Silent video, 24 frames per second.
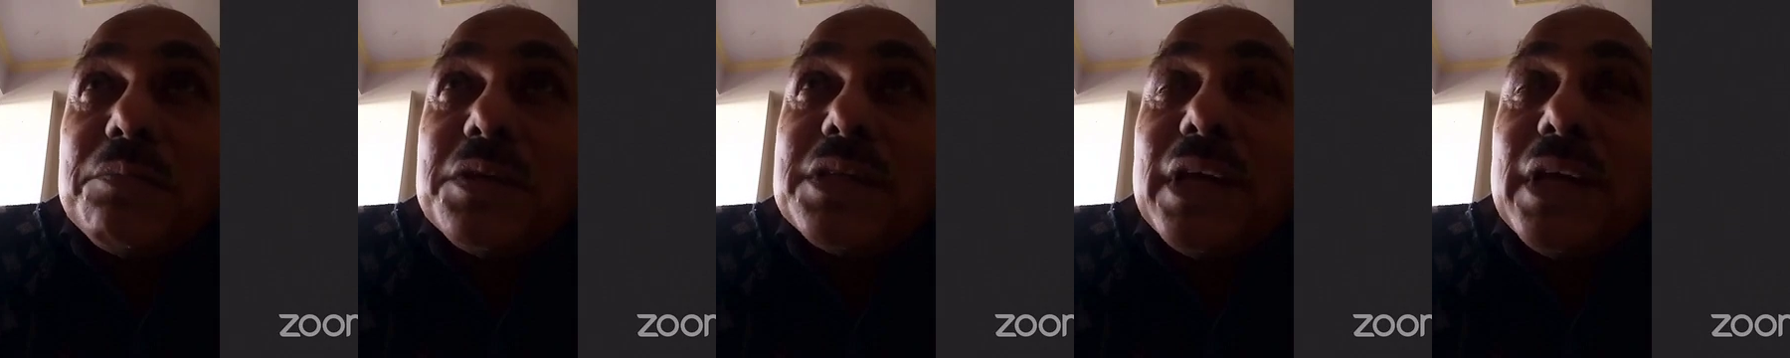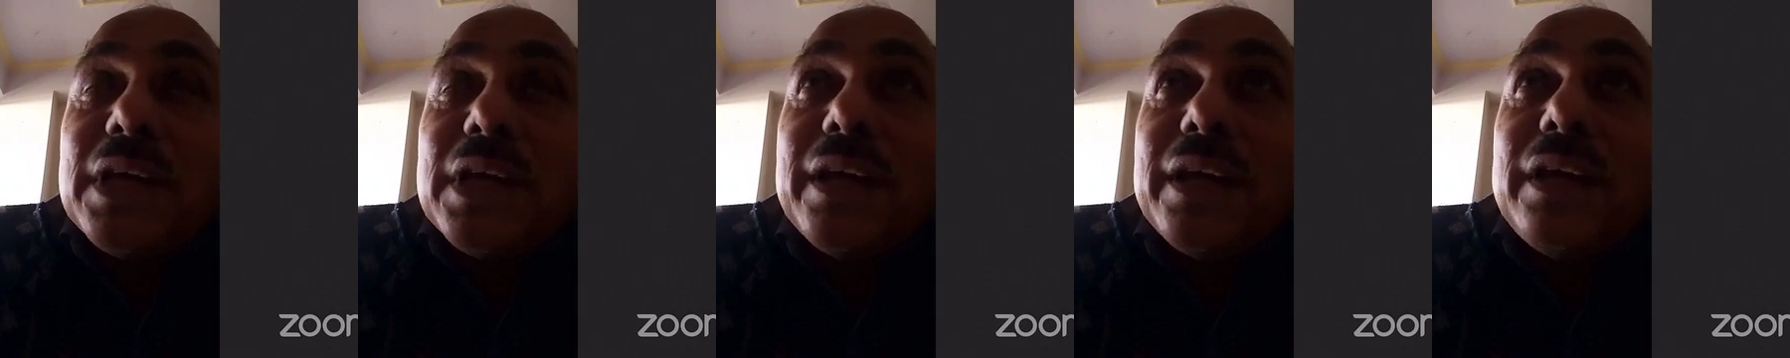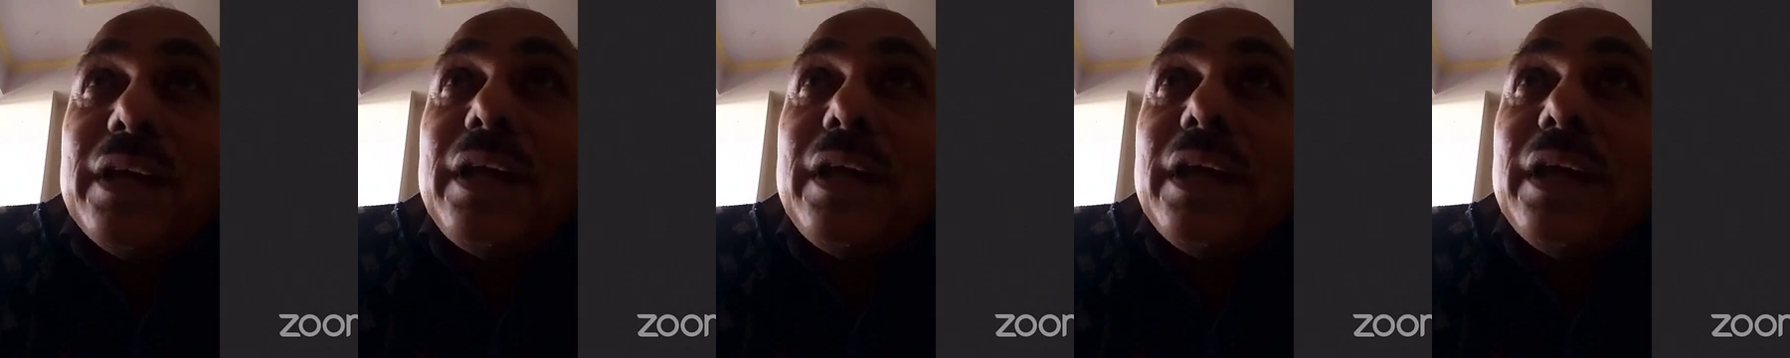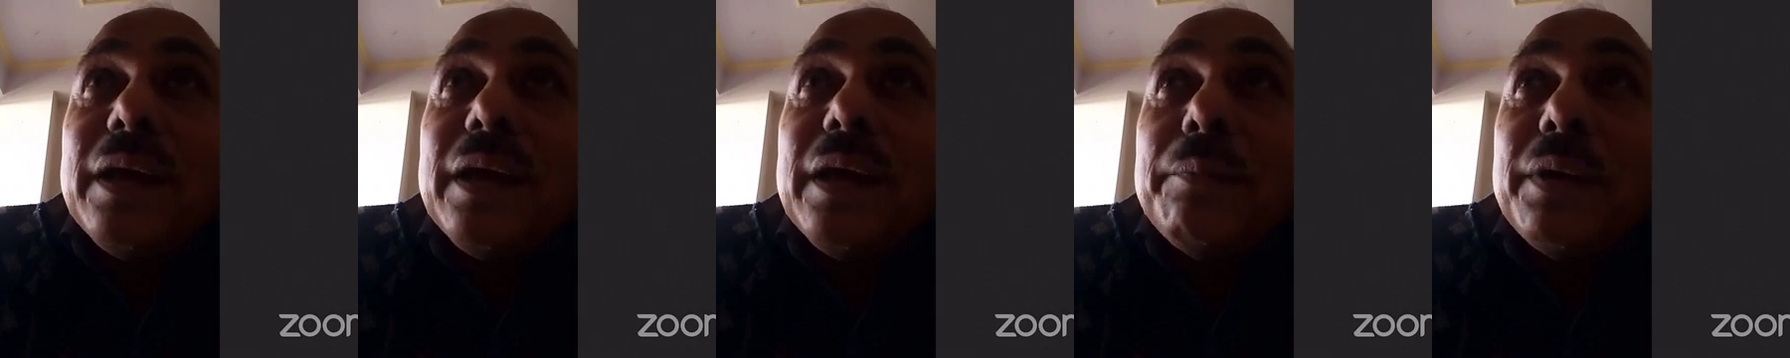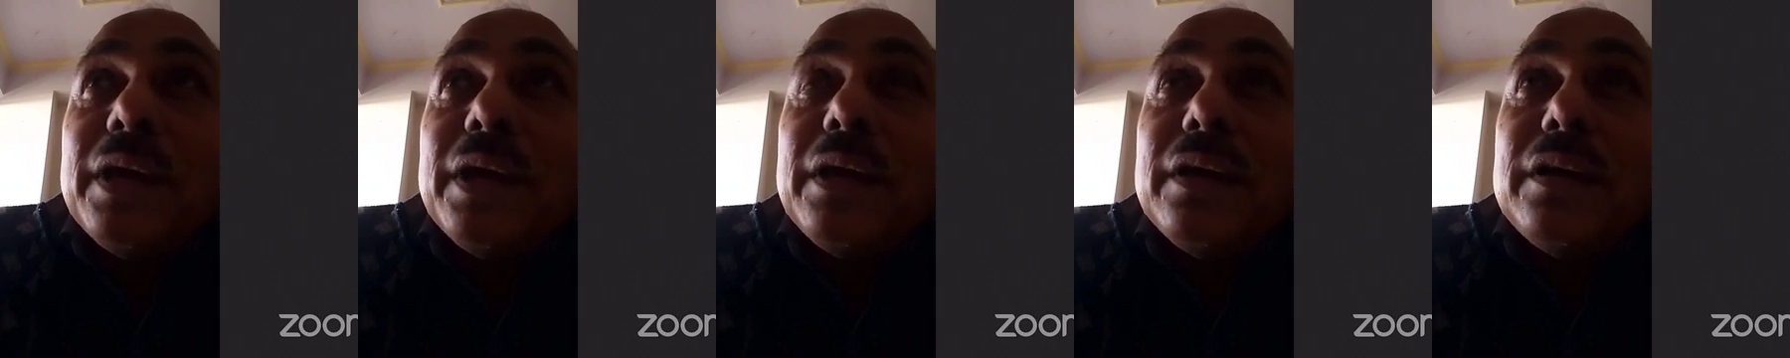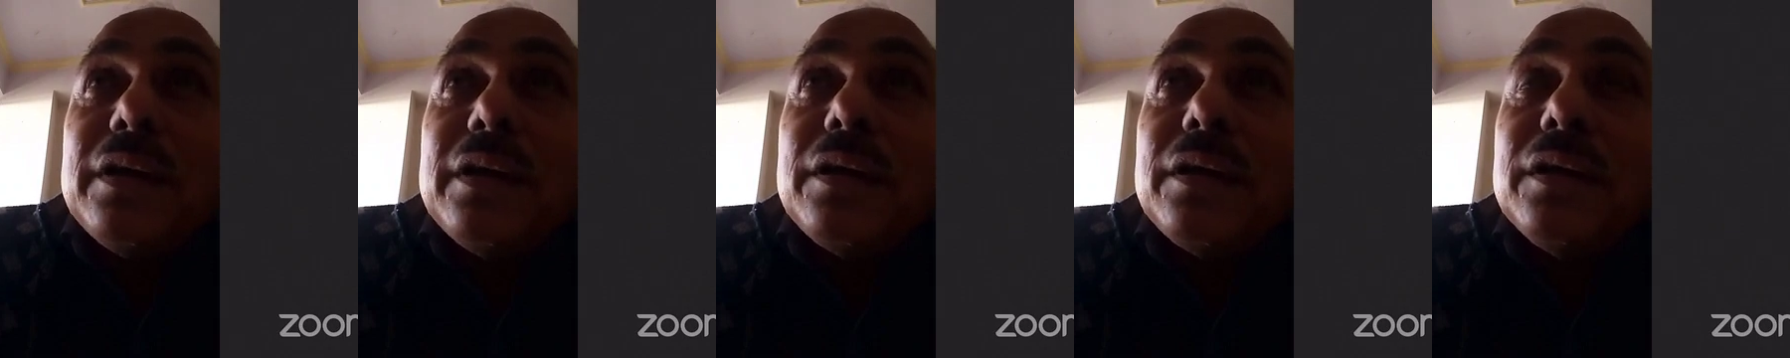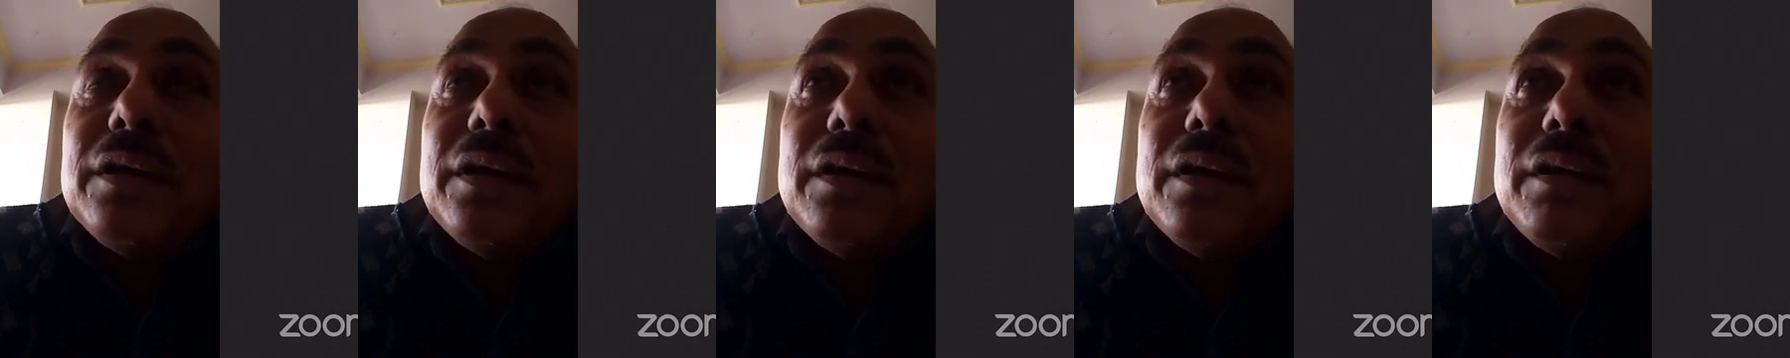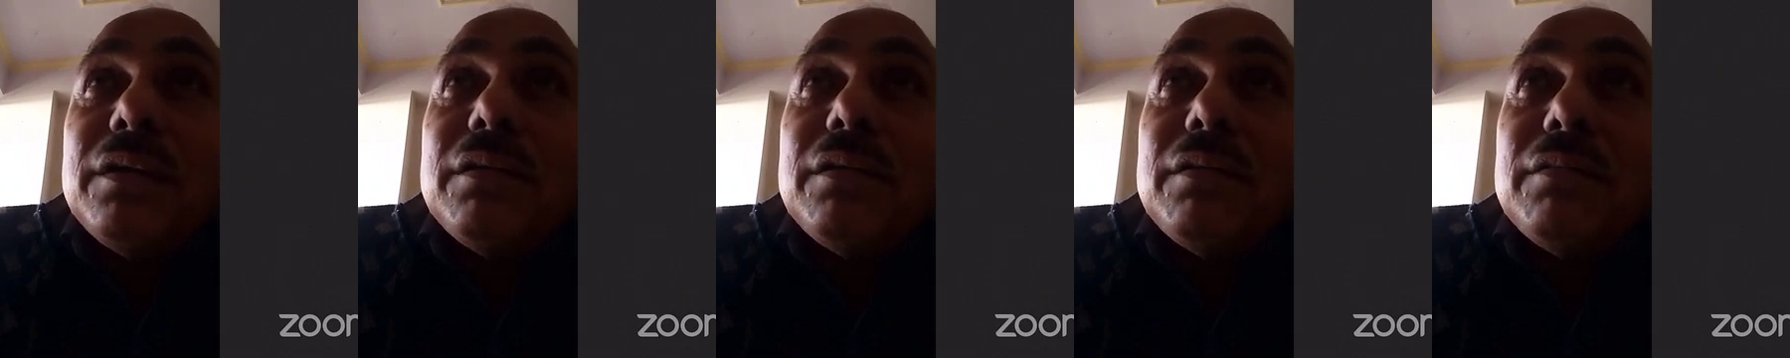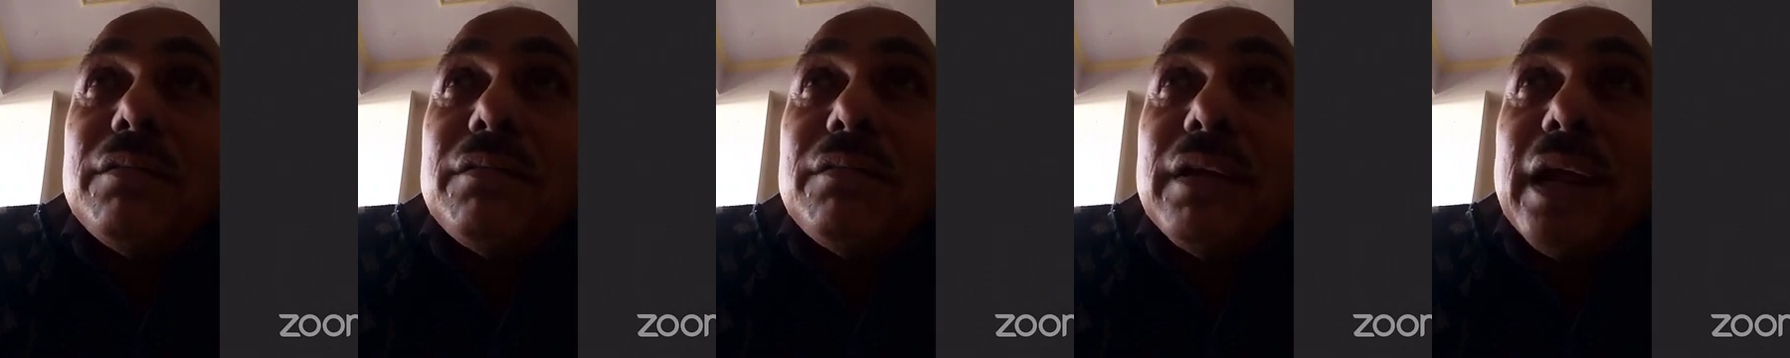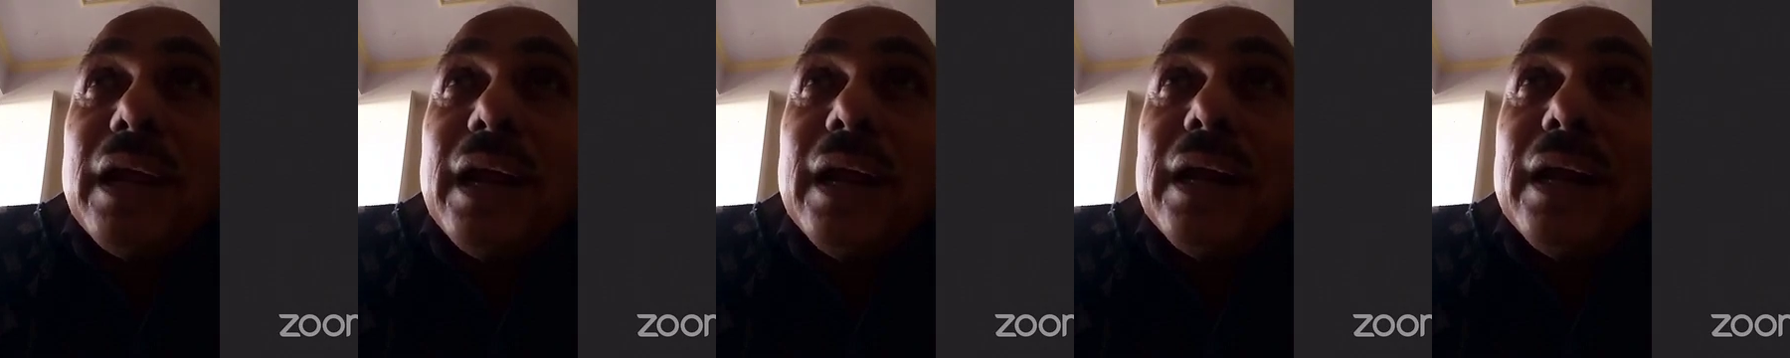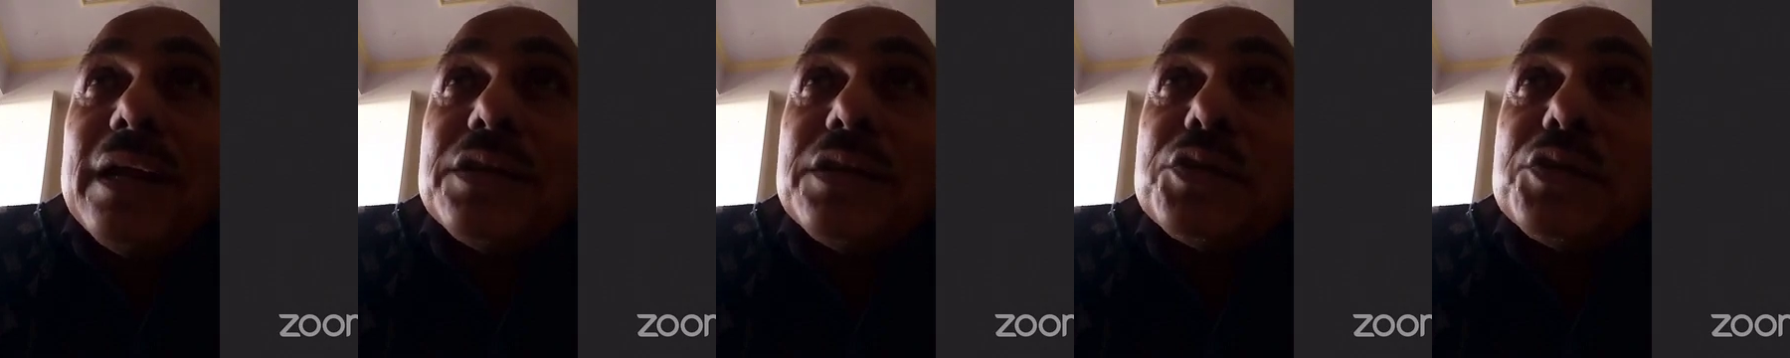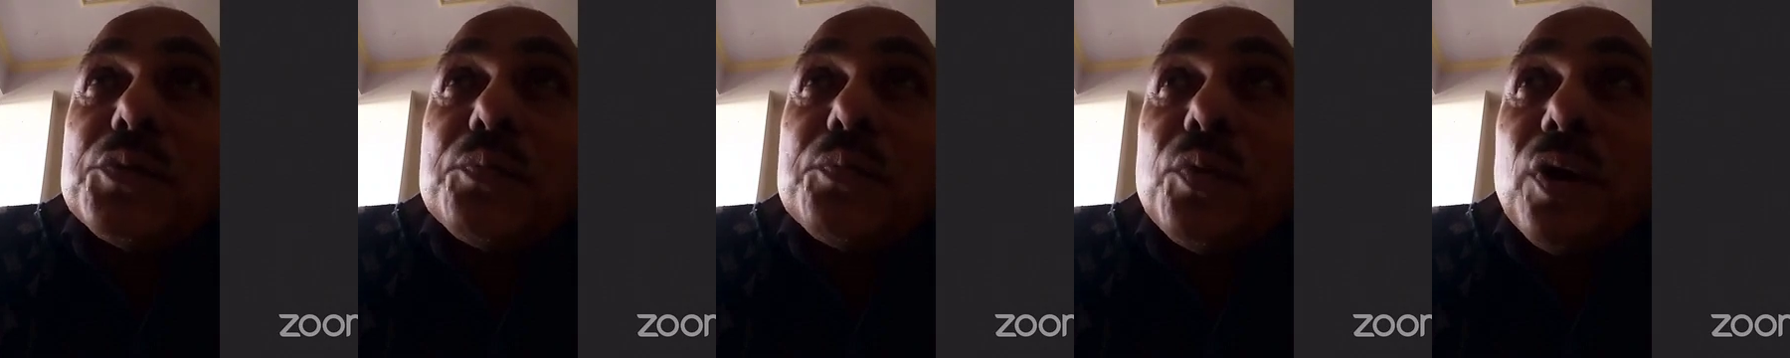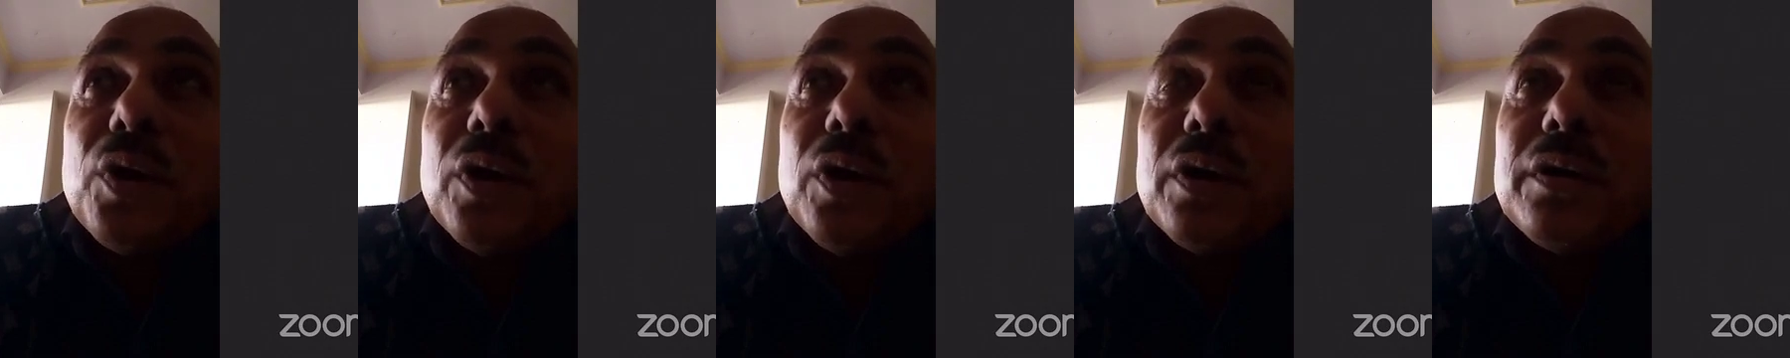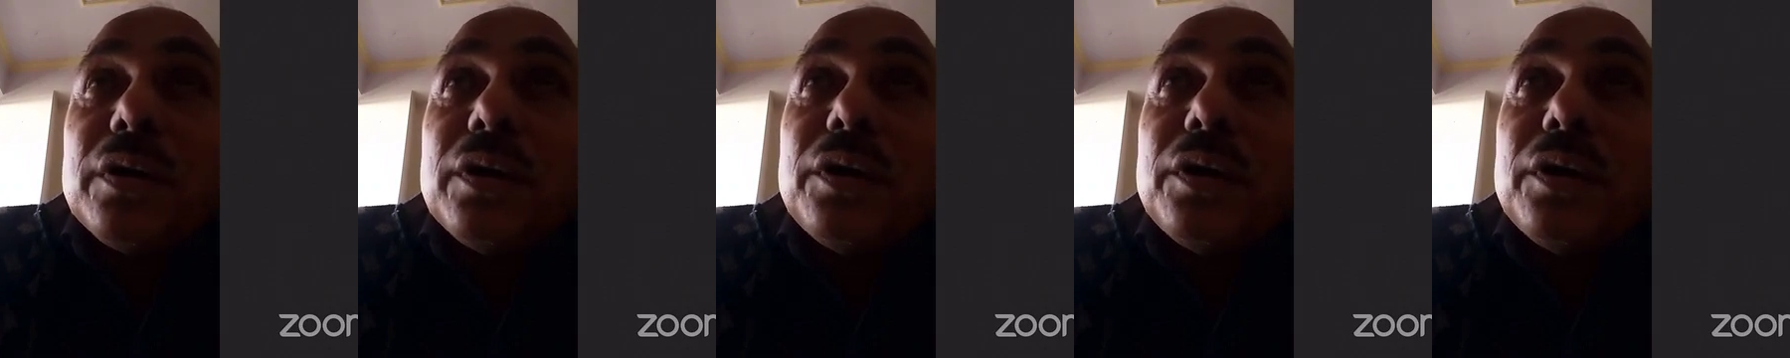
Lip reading: any abandoned land spot